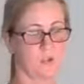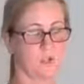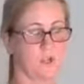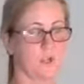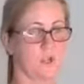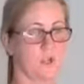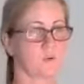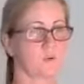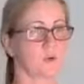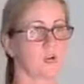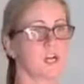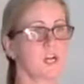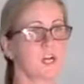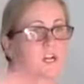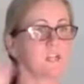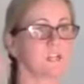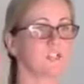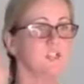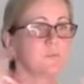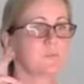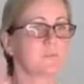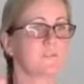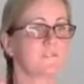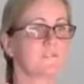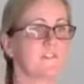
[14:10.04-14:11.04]
can go
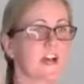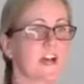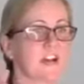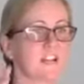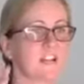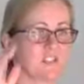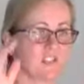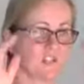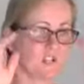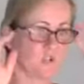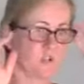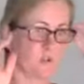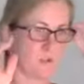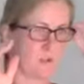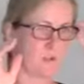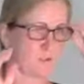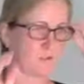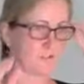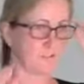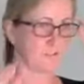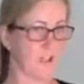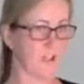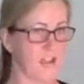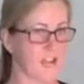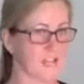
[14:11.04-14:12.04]
super fast, you can
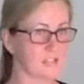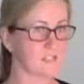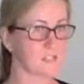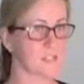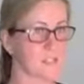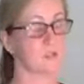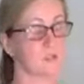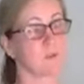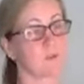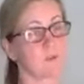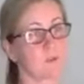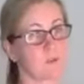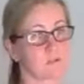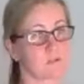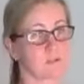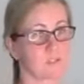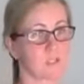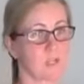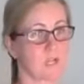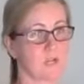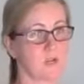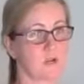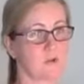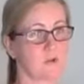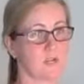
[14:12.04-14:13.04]
go fast, you can go
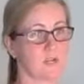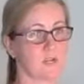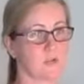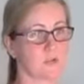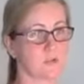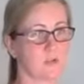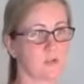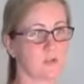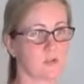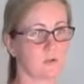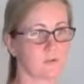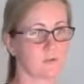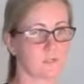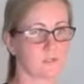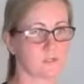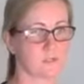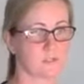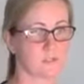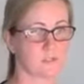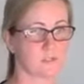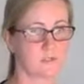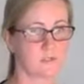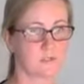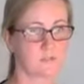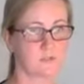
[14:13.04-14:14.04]
slow, and you can go
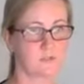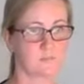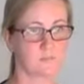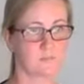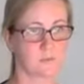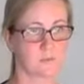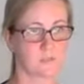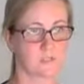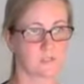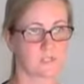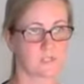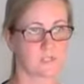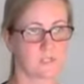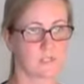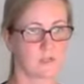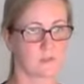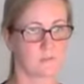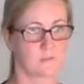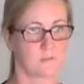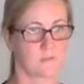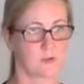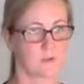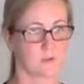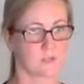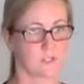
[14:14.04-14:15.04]
in super
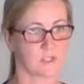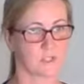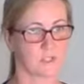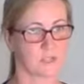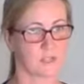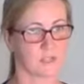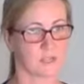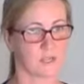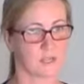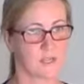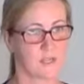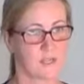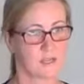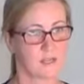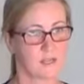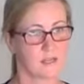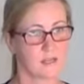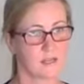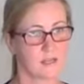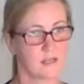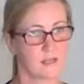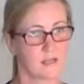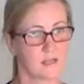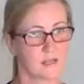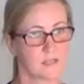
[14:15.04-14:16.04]
slow motion.
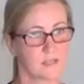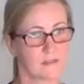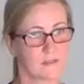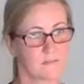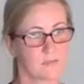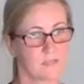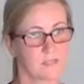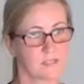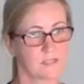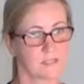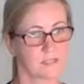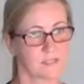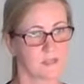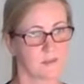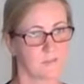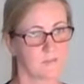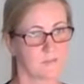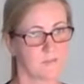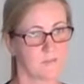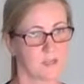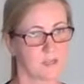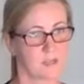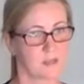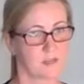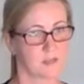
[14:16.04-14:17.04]
And it can be
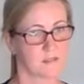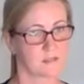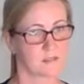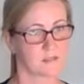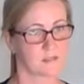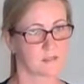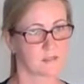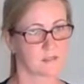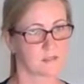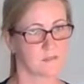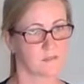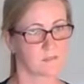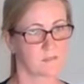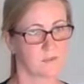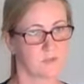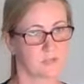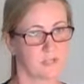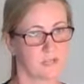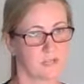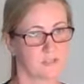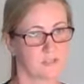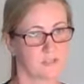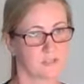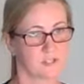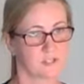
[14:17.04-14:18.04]
something as
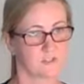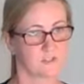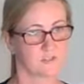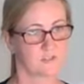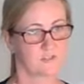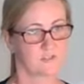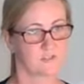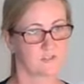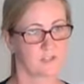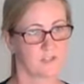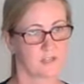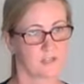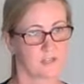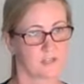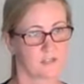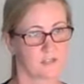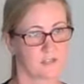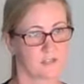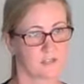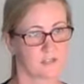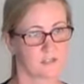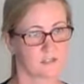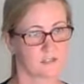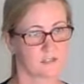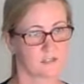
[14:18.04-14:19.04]
simple as your
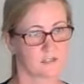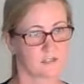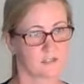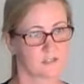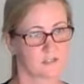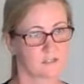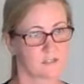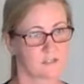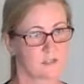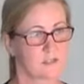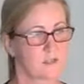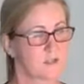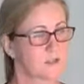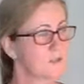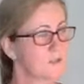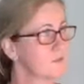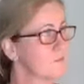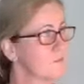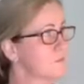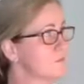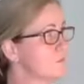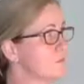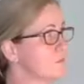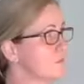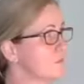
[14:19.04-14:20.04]
fingers
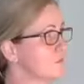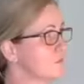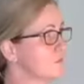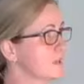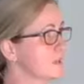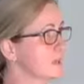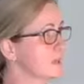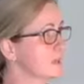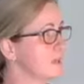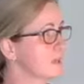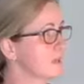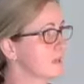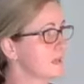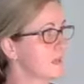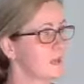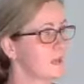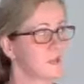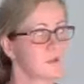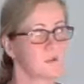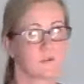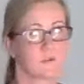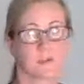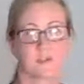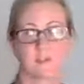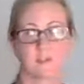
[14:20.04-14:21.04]
moving.
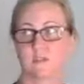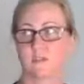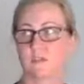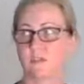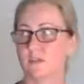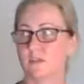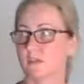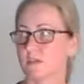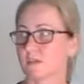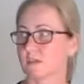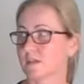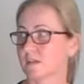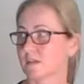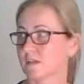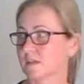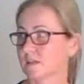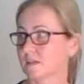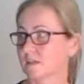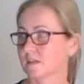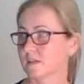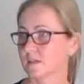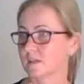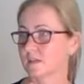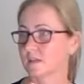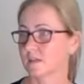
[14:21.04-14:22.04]
And you can look.
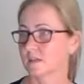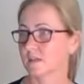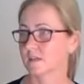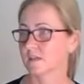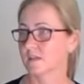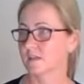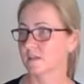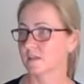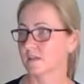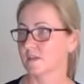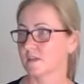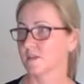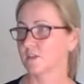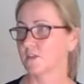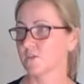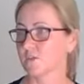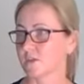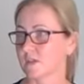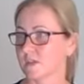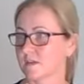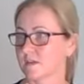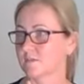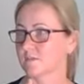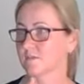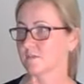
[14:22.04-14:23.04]
You
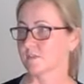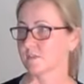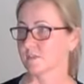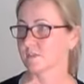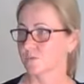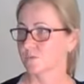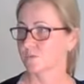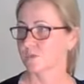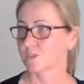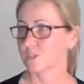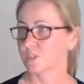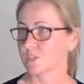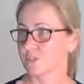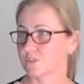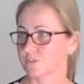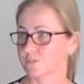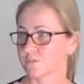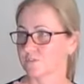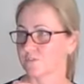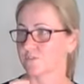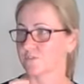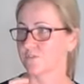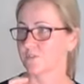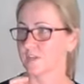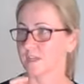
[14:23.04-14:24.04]
can switch your
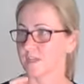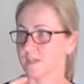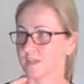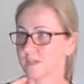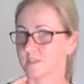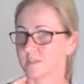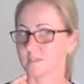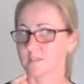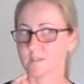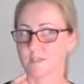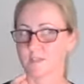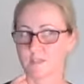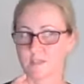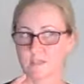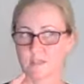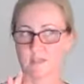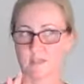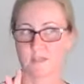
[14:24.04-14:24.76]
feet